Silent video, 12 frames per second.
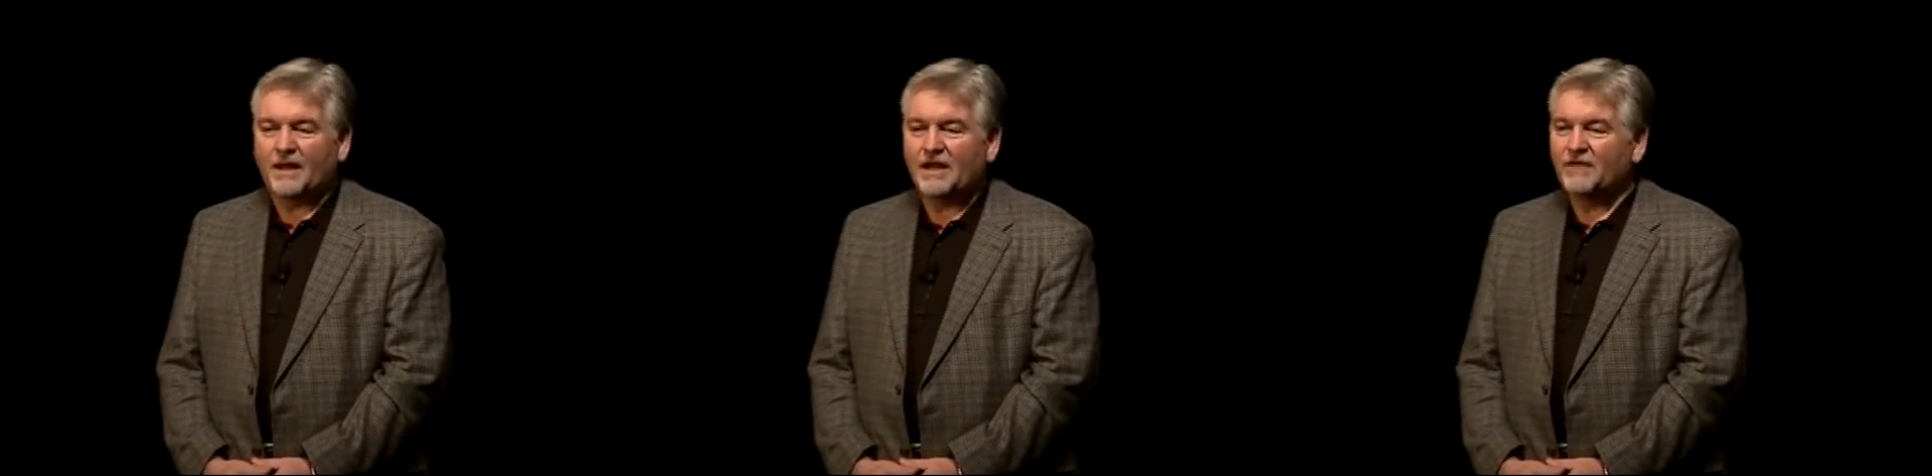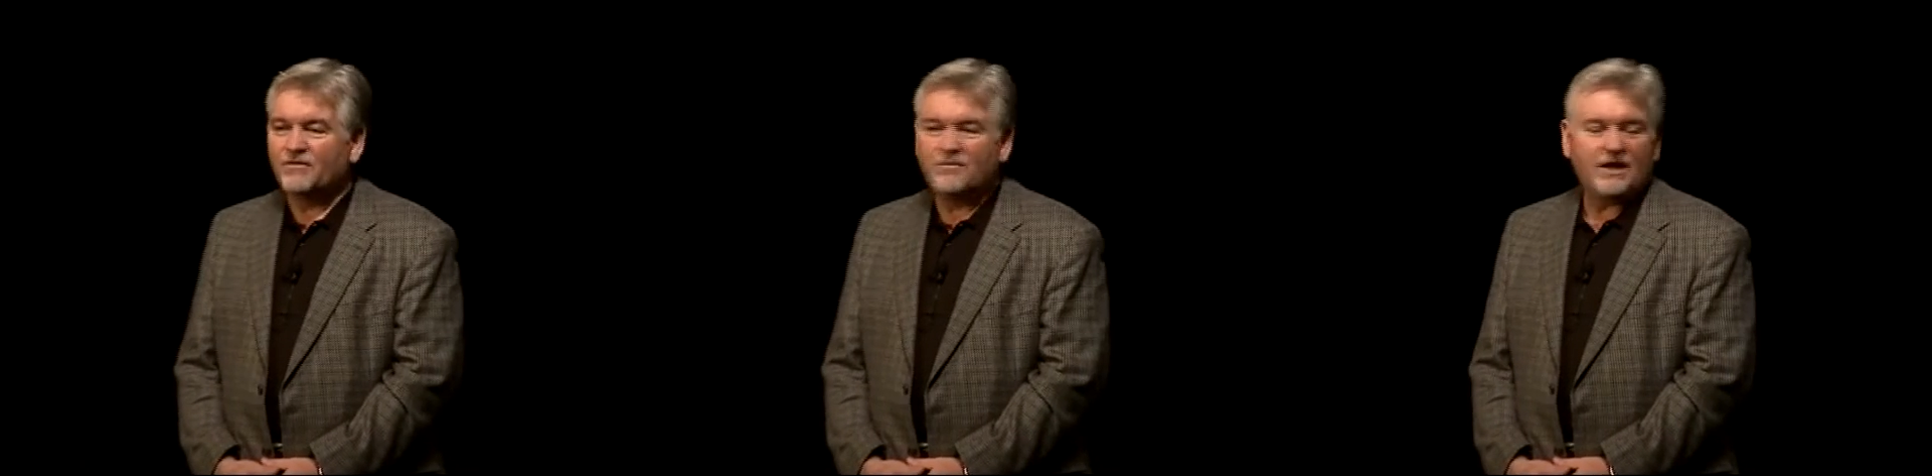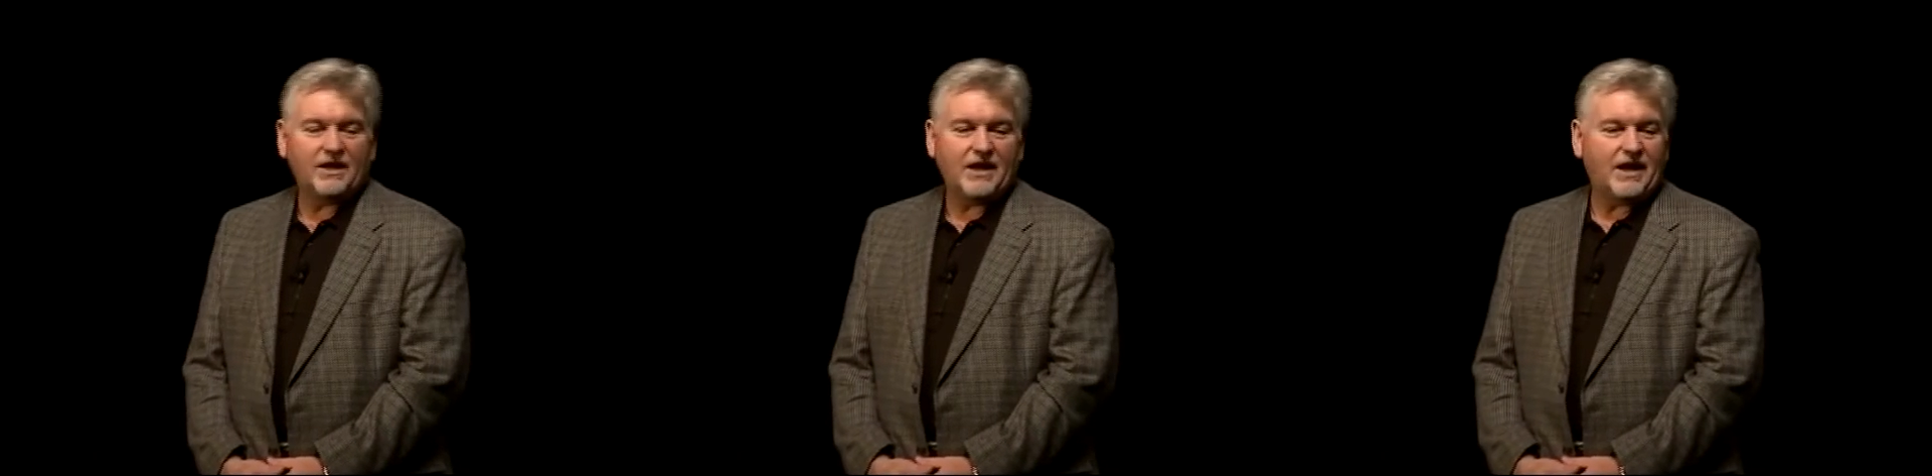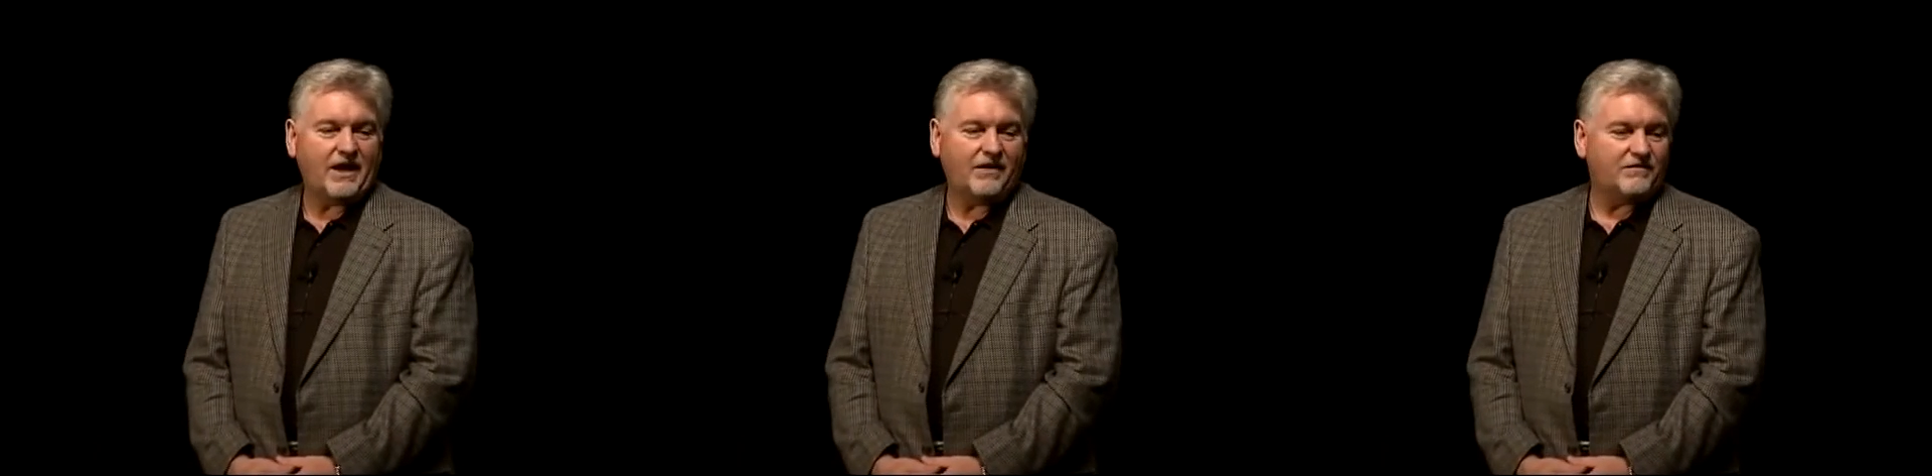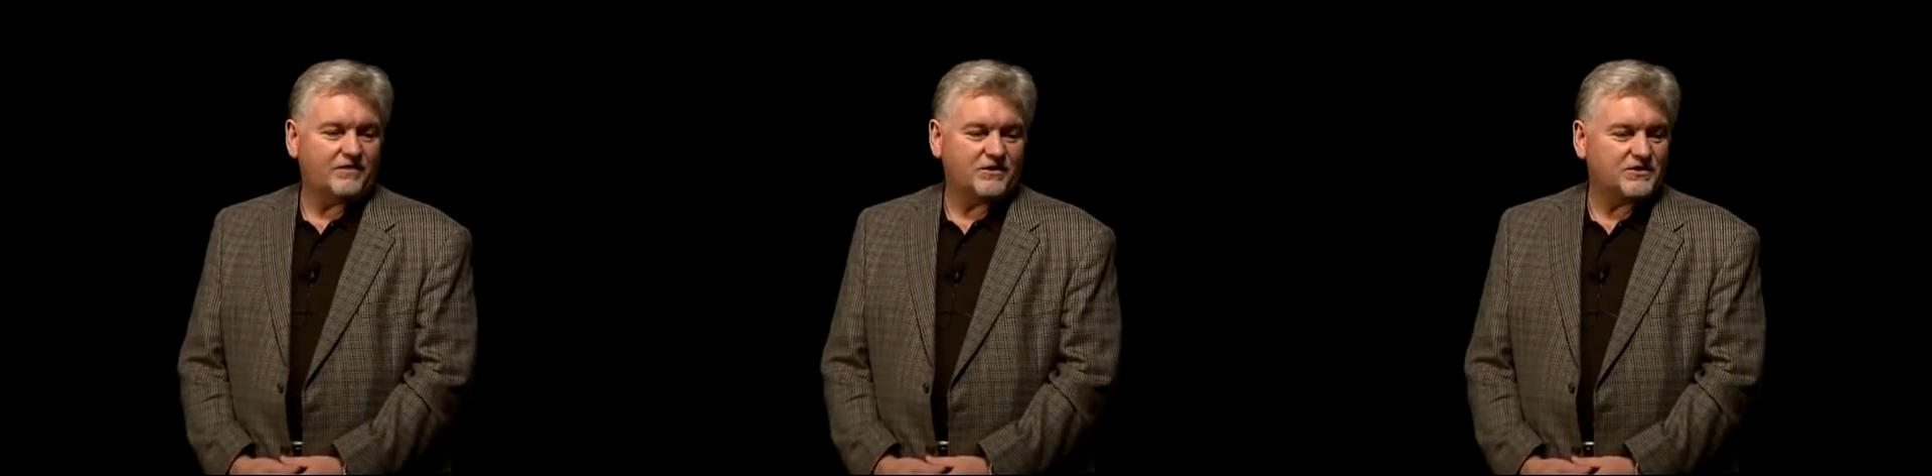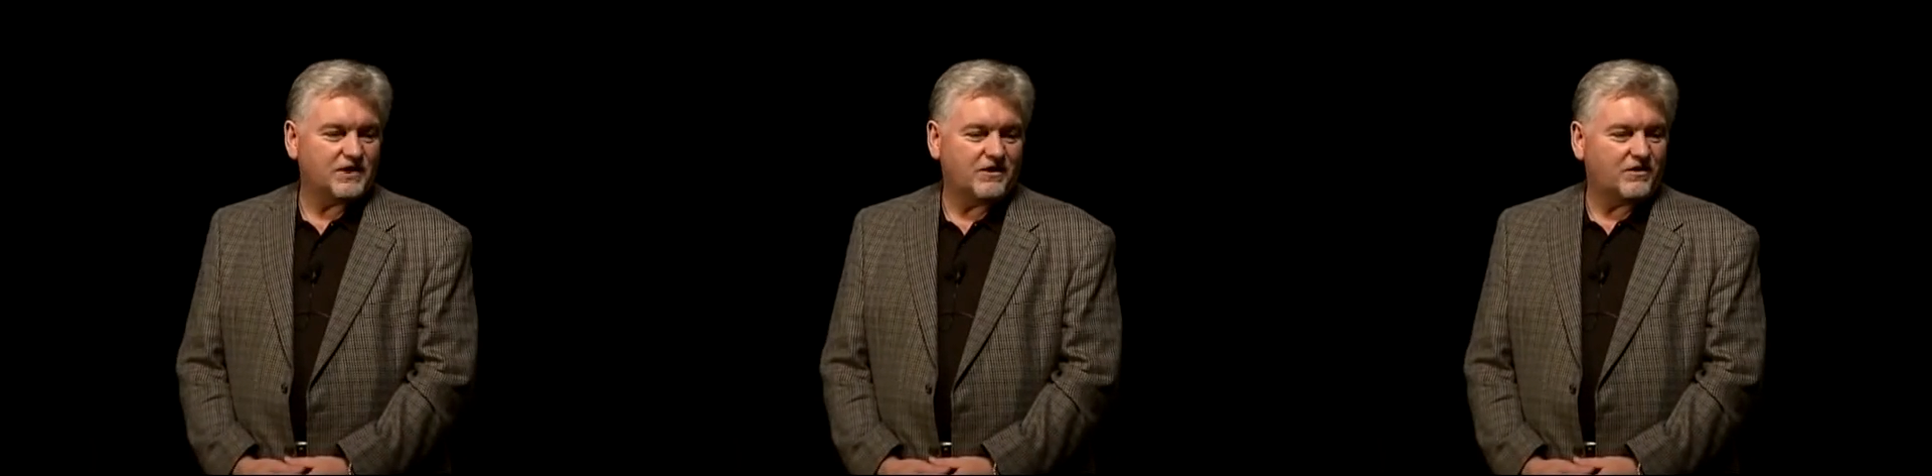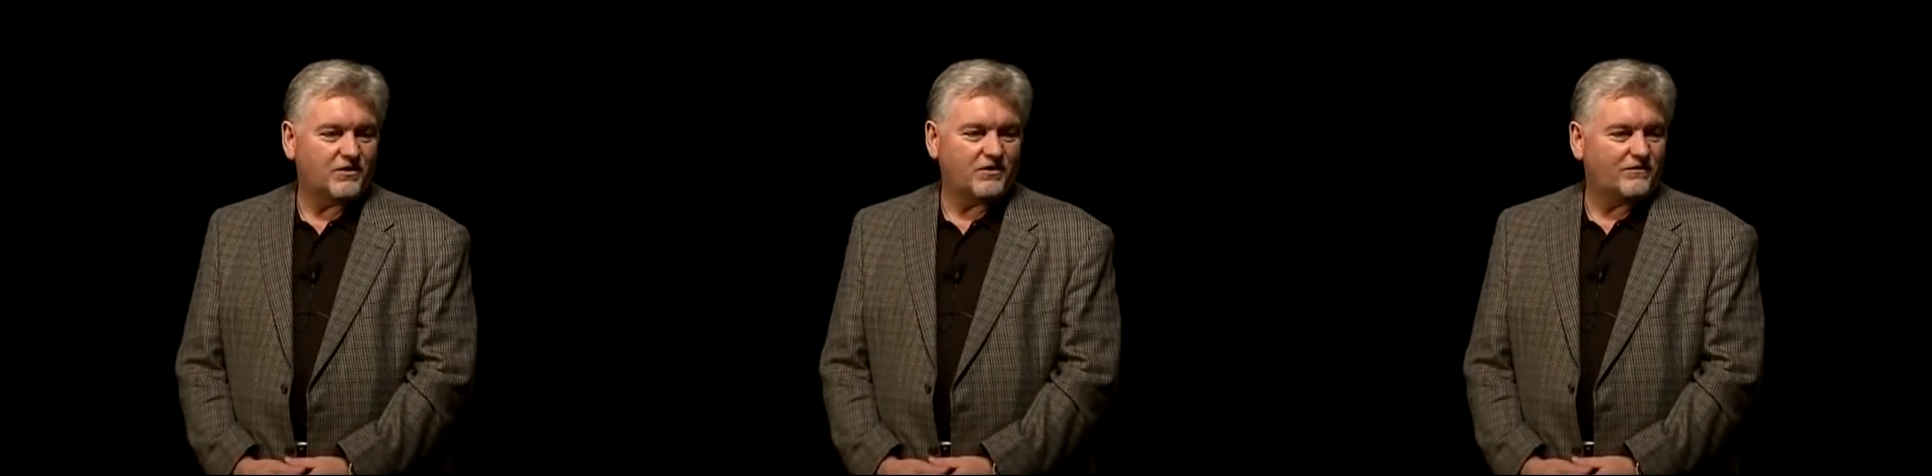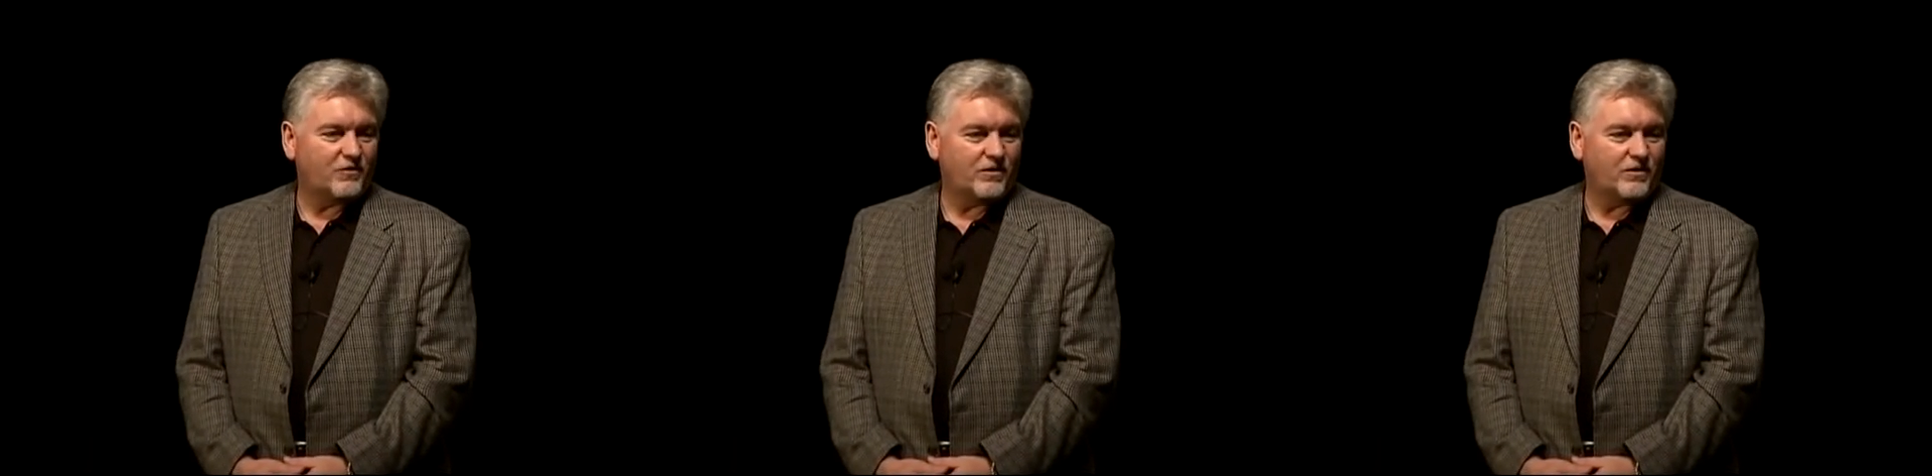I never made an A in first, second, third,